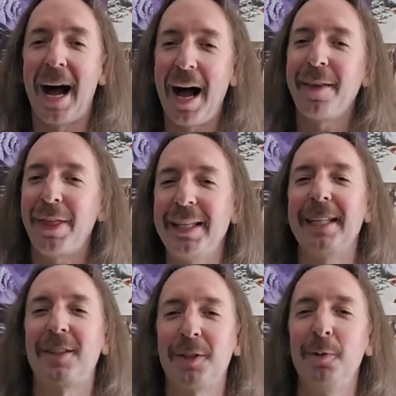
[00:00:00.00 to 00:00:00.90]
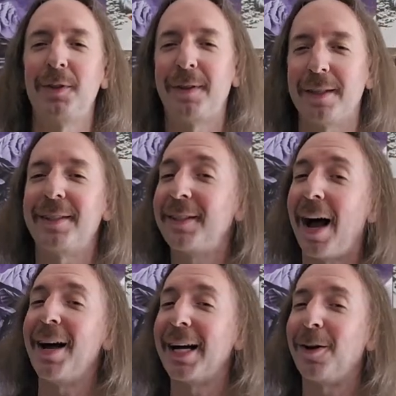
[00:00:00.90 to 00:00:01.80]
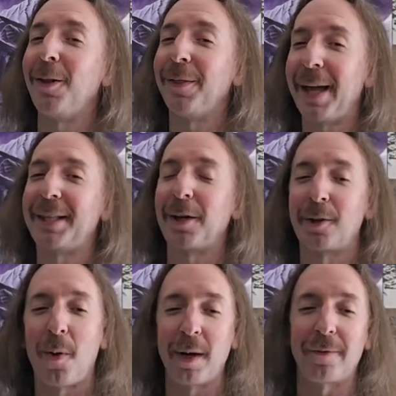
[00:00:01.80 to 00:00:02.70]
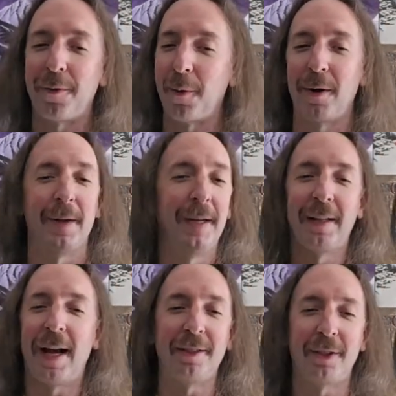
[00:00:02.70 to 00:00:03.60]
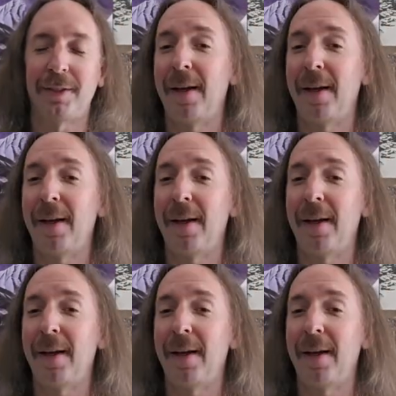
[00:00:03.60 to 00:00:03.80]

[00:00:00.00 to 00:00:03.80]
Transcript: I think it suits the style that they're going for. I just